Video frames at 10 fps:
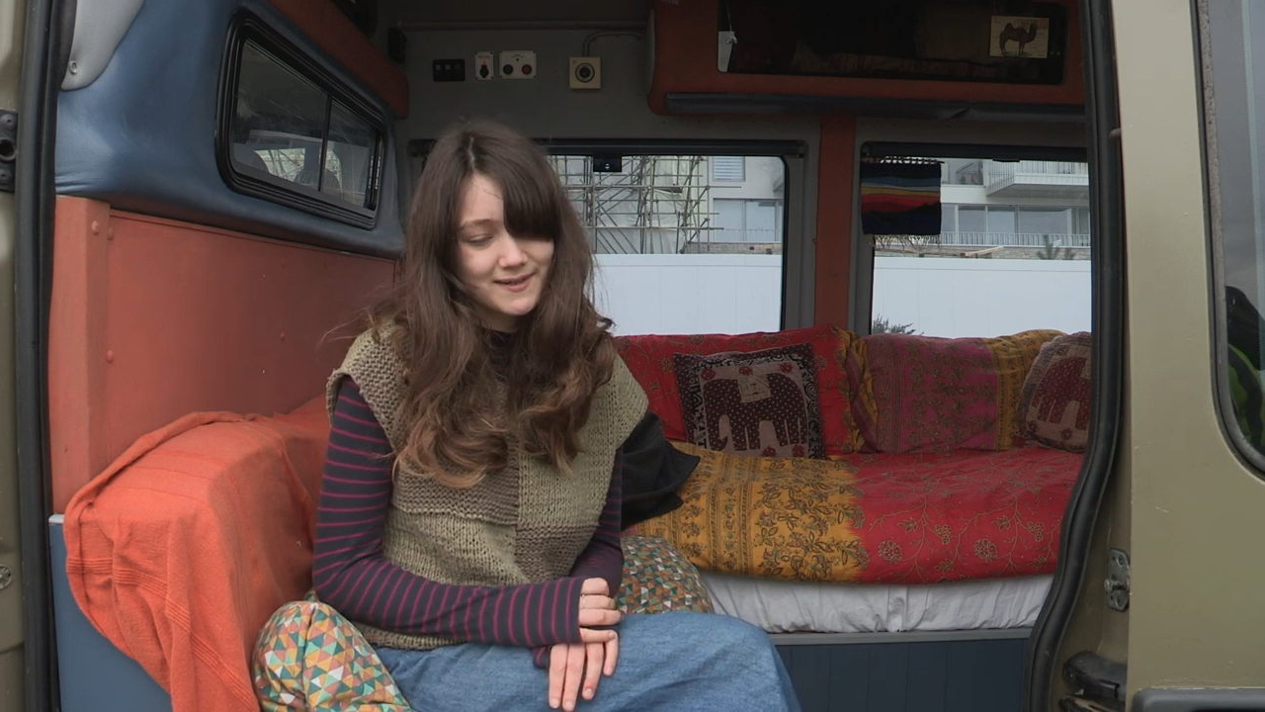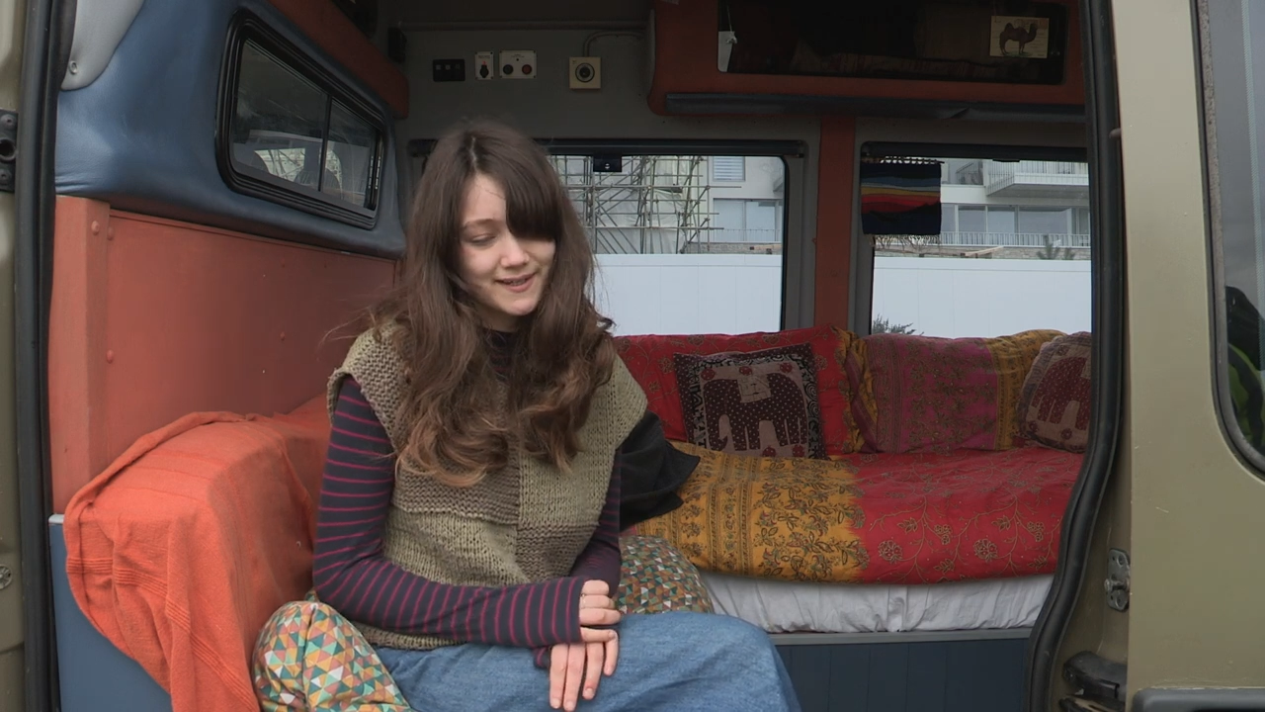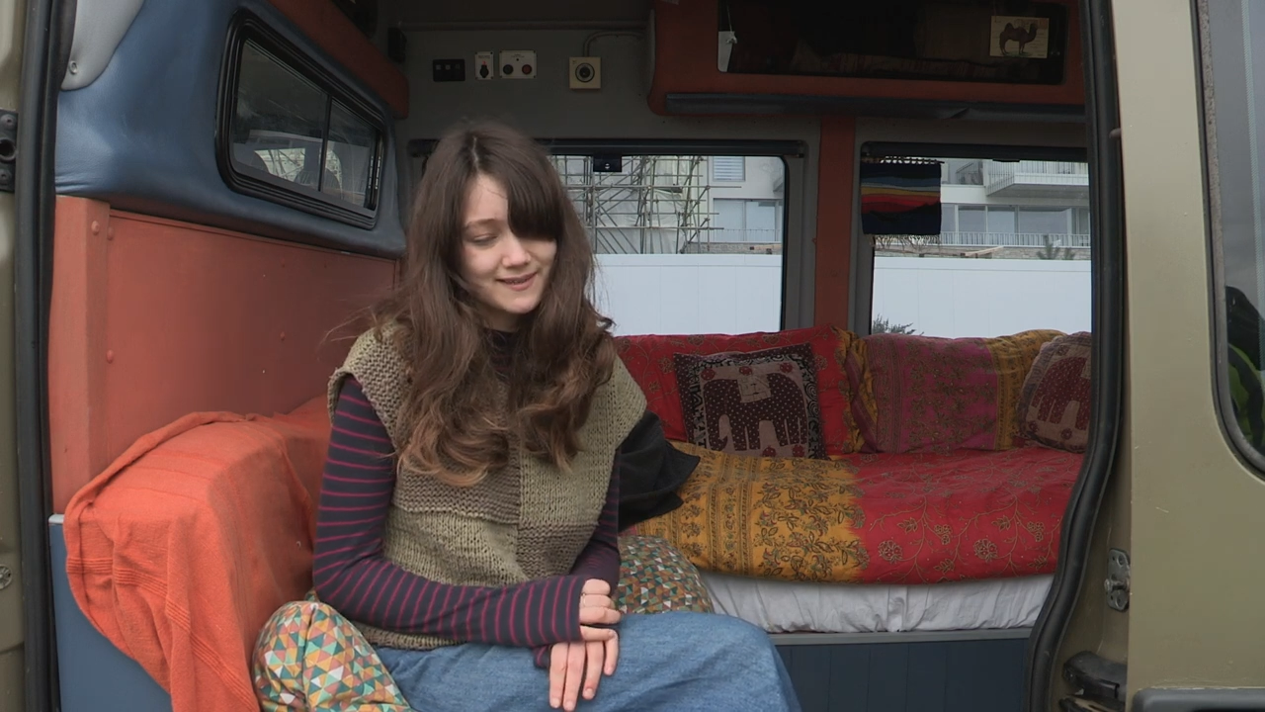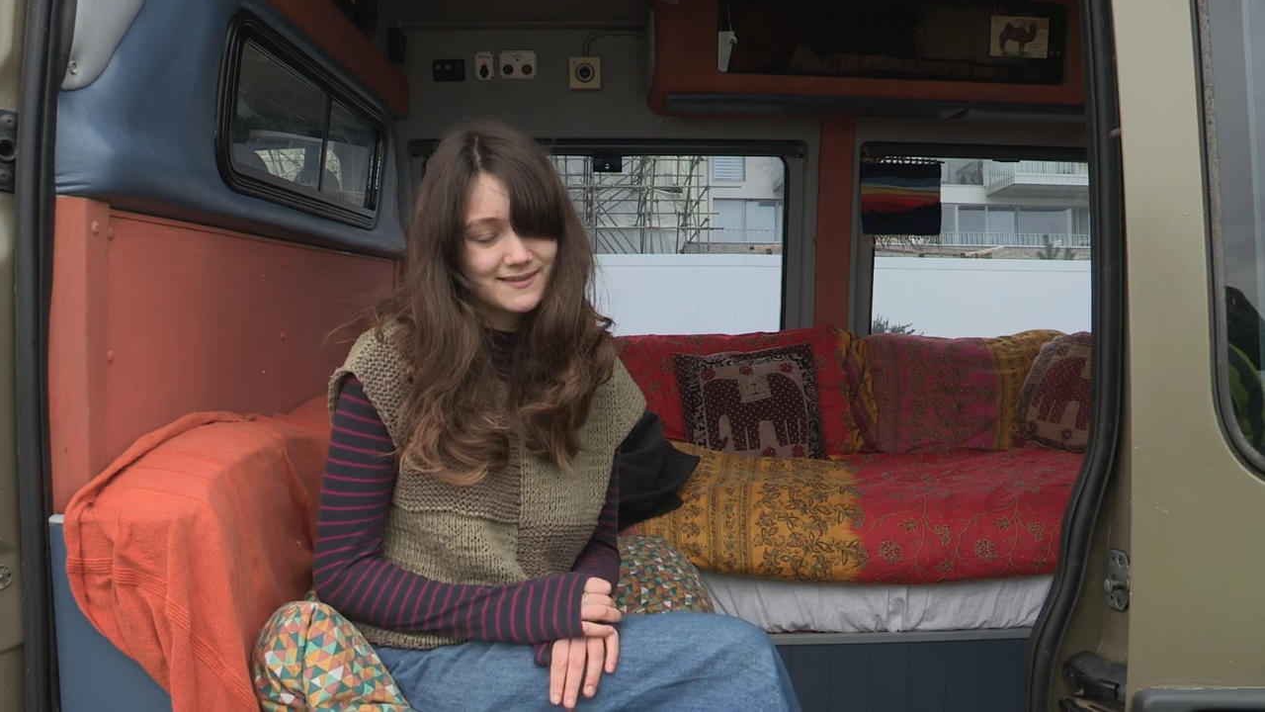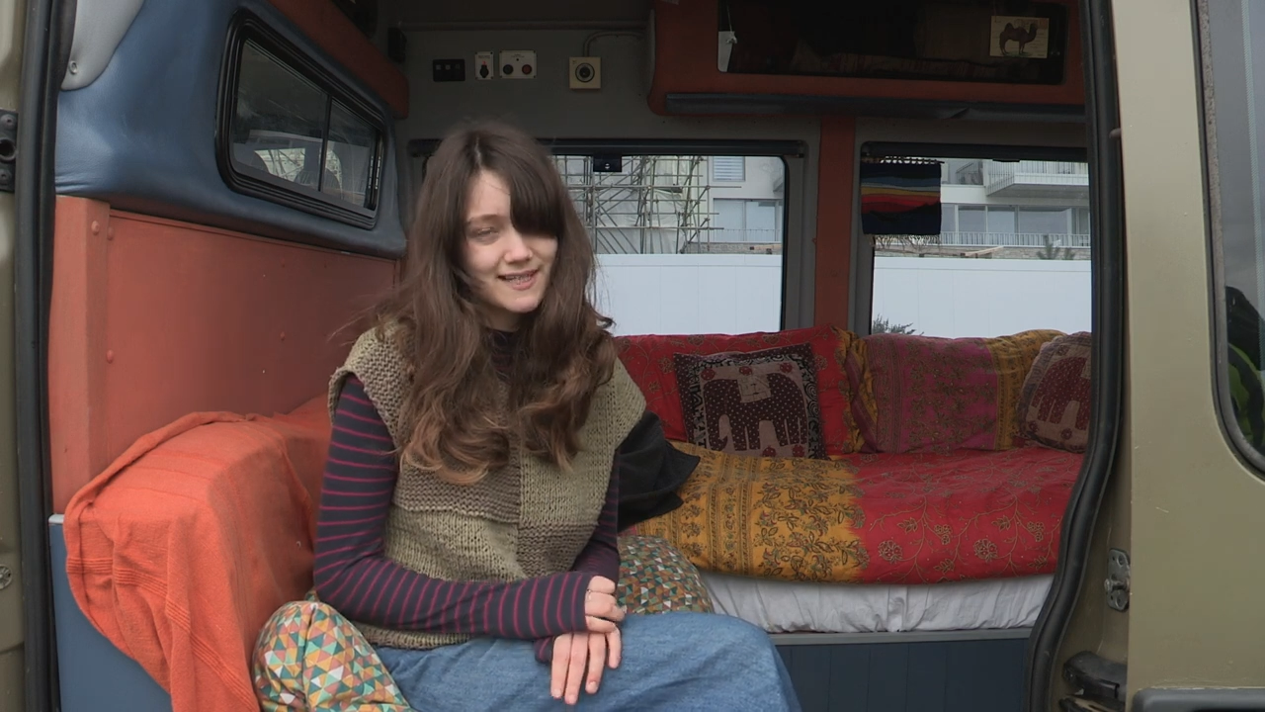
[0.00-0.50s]

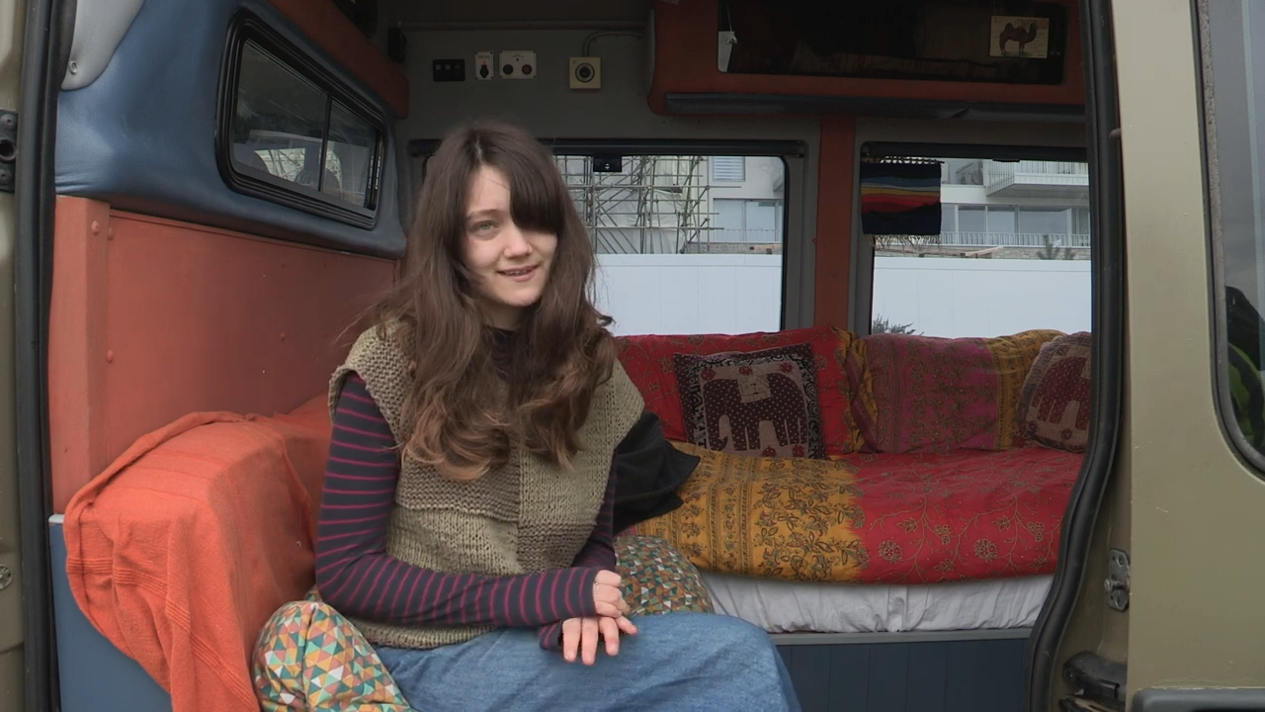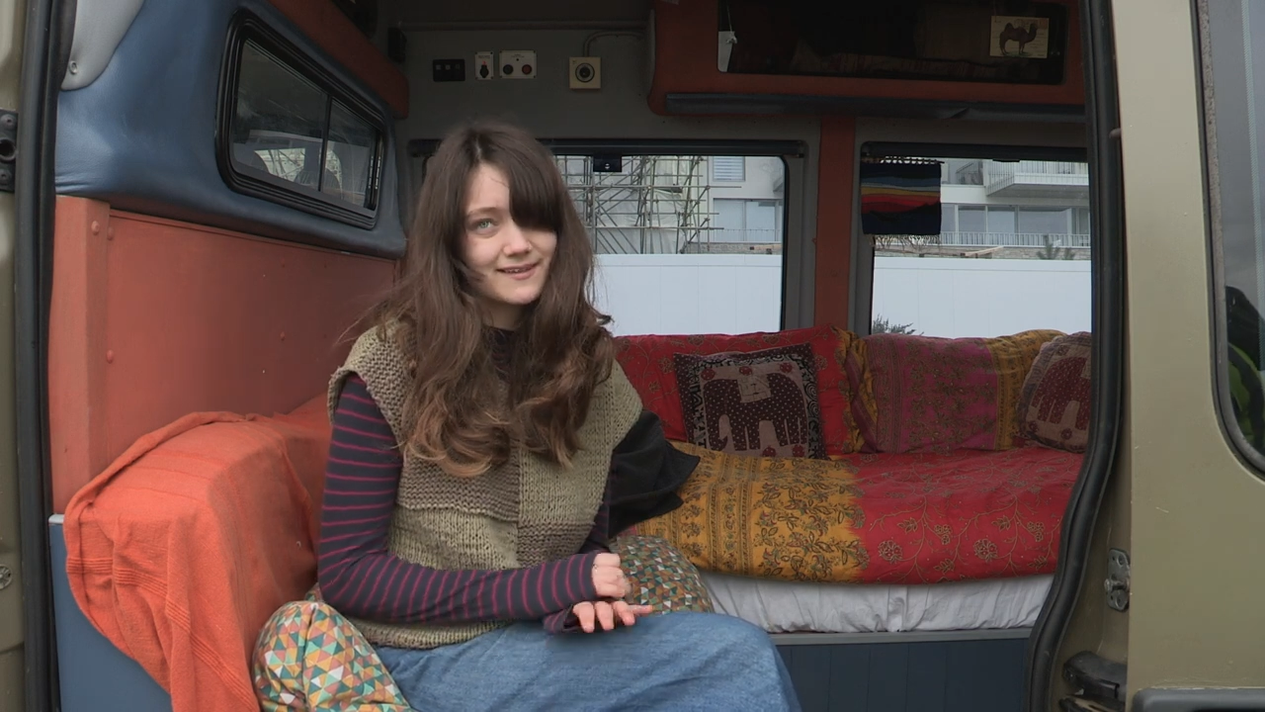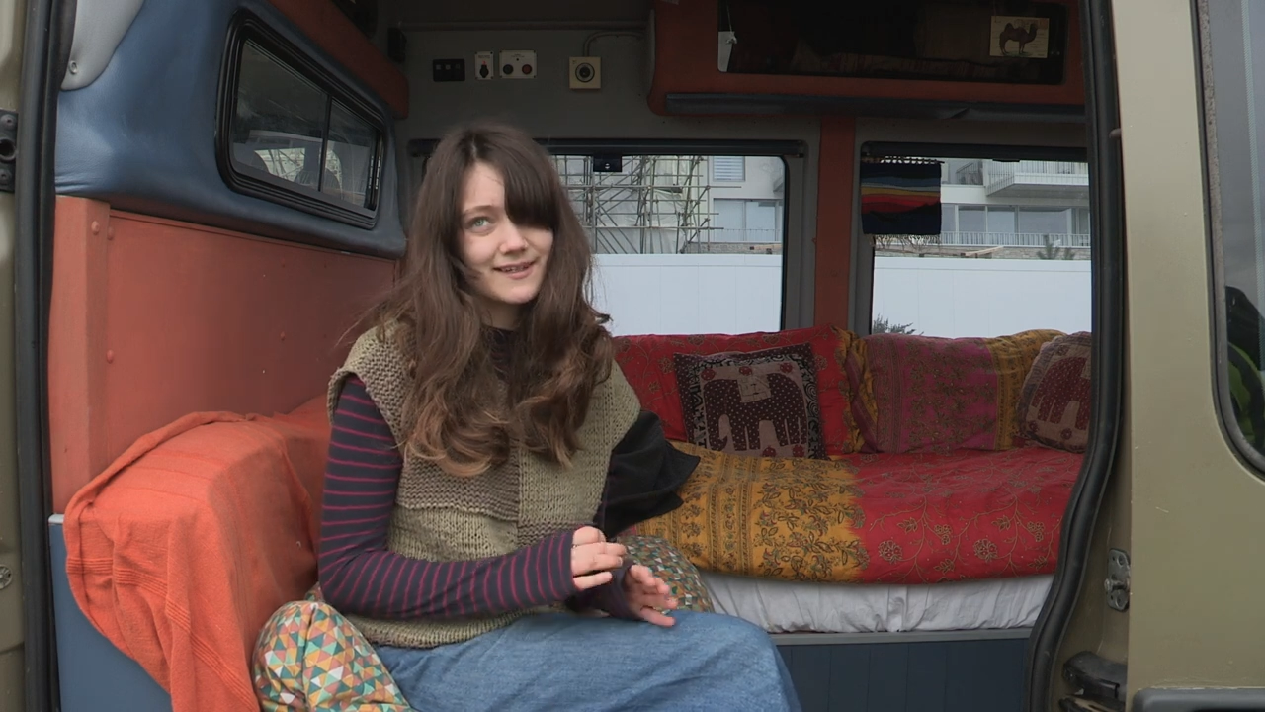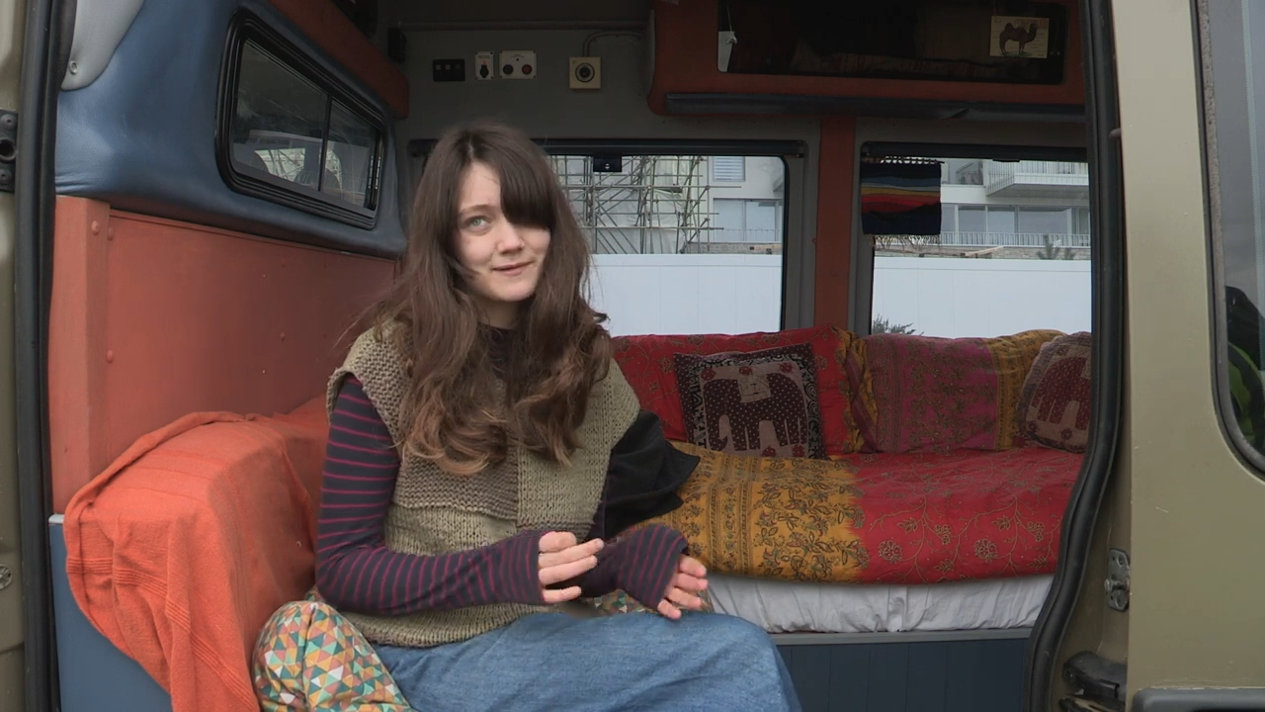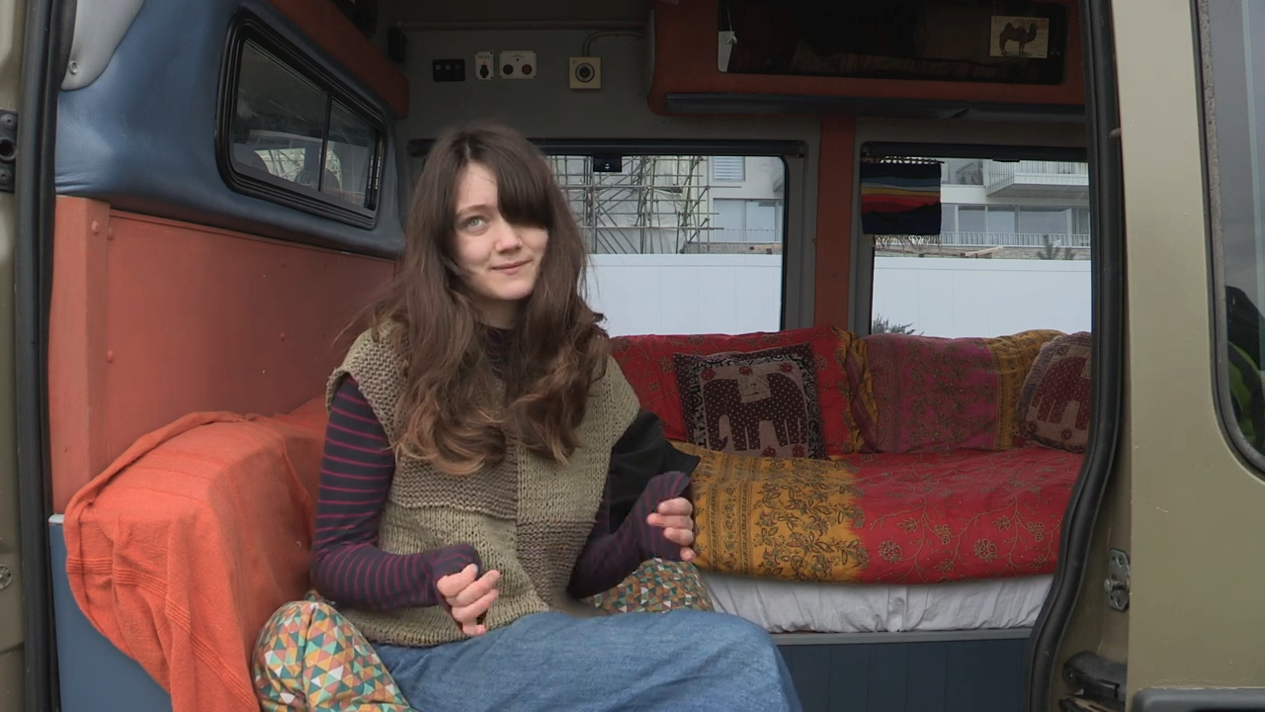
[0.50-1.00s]
like take
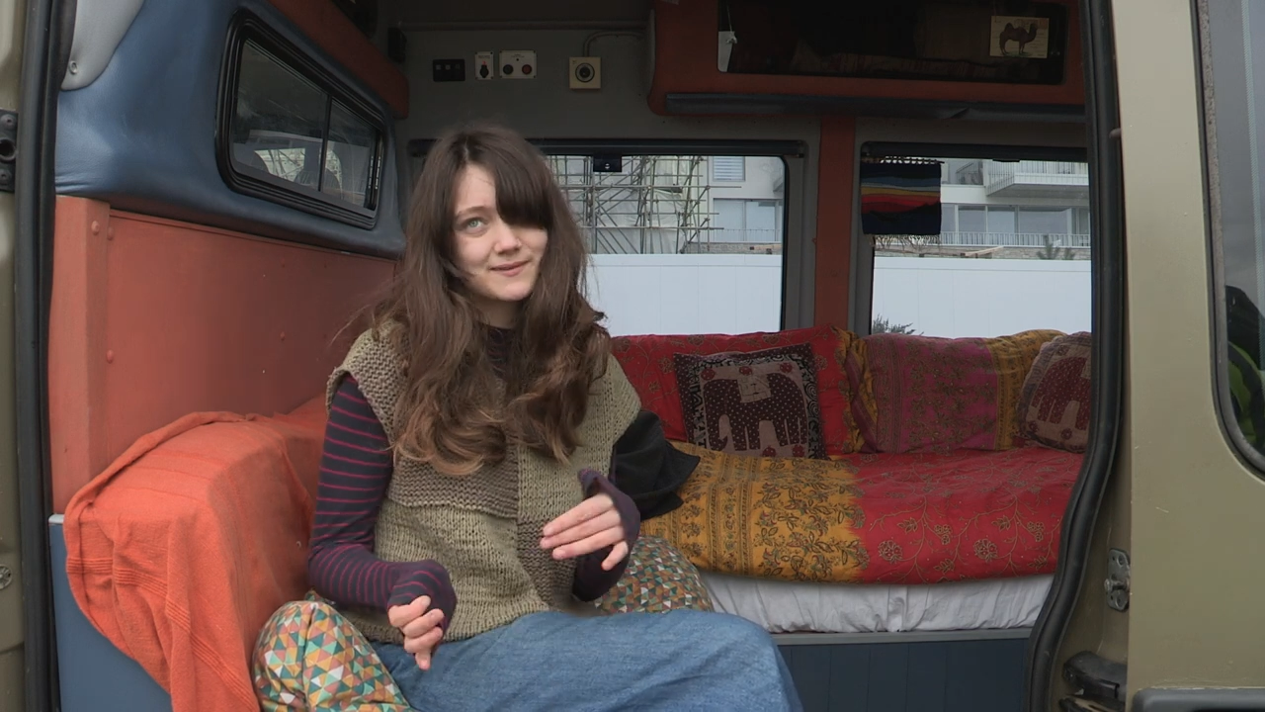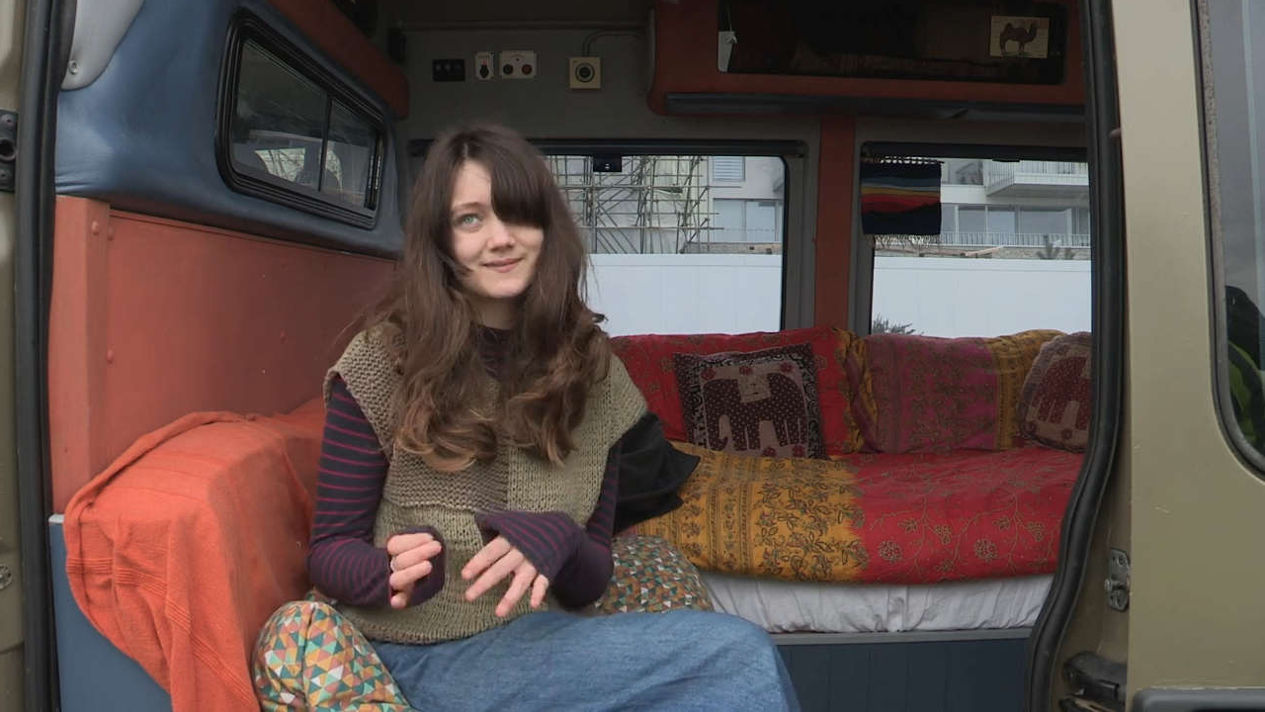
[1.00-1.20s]
the leap